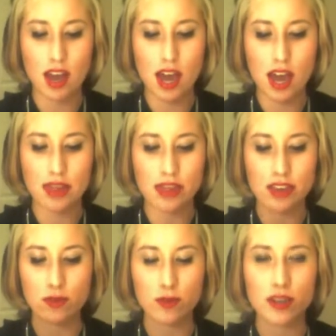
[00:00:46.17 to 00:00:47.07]
And
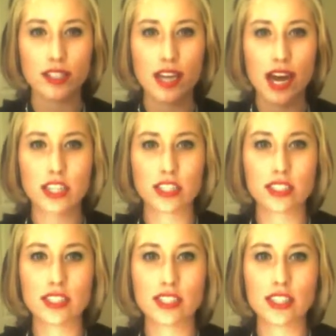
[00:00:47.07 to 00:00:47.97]
this one is
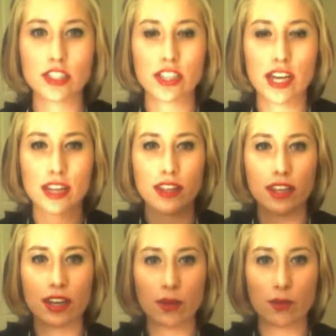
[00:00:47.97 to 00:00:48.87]
actually the shade
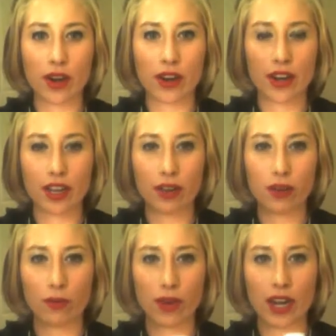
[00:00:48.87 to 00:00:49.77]
that I'm wearing
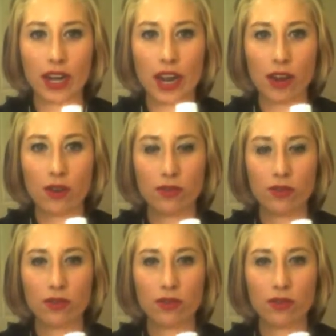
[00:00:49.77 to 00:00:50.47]
right now.